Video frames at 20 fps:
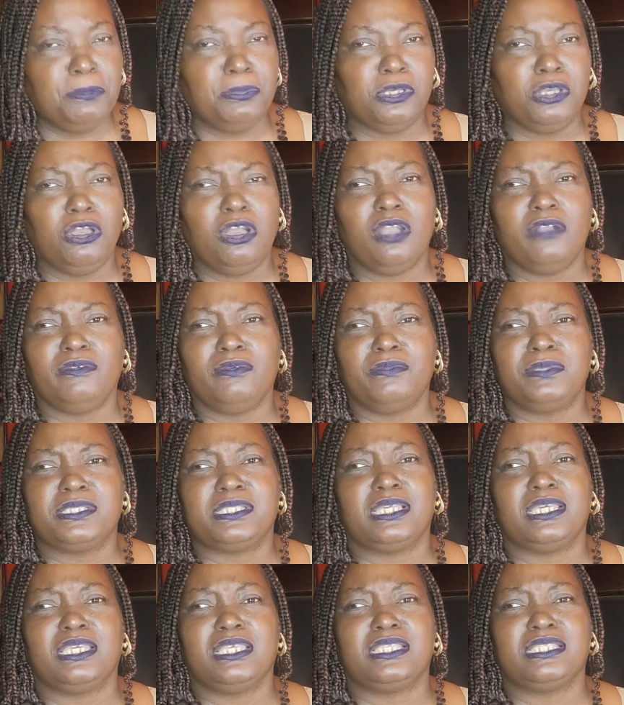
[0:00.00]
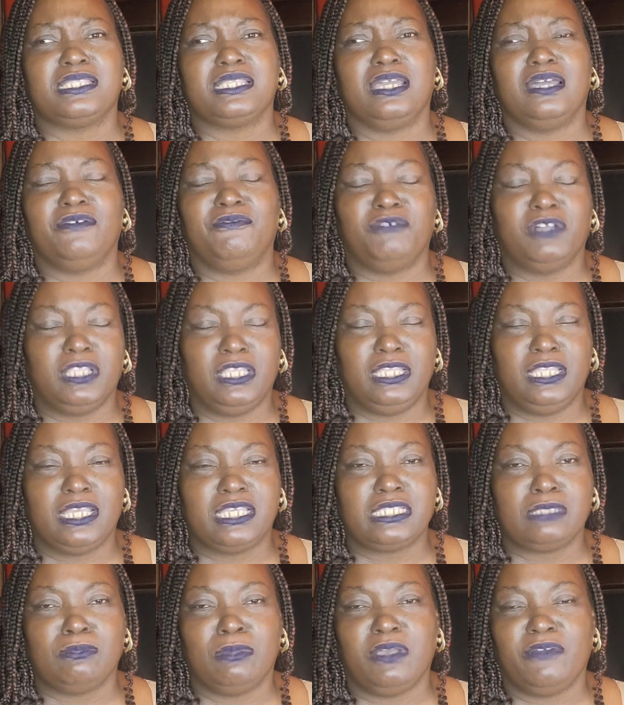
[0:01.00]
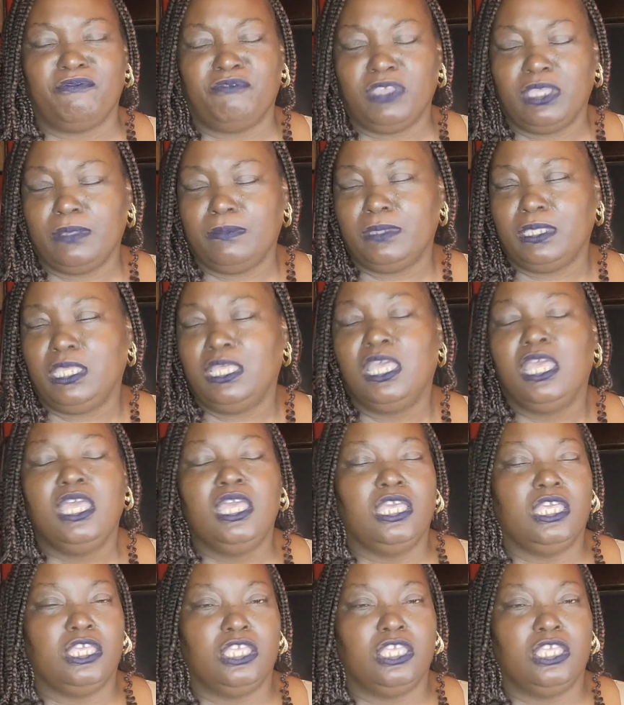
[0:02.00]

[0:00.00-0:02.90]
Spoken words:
Bakari was like, it's not funny. That's my family.